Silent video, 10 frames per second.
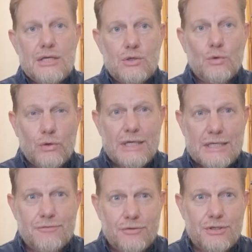your
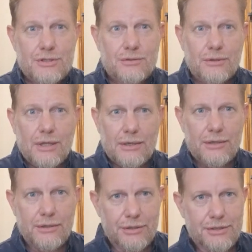individual
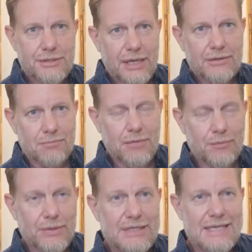learners at the
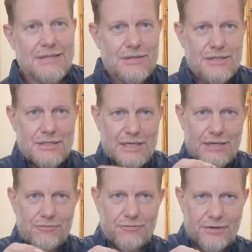moment in
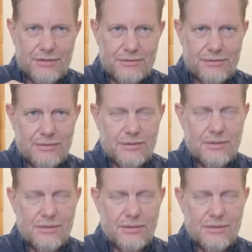their faith.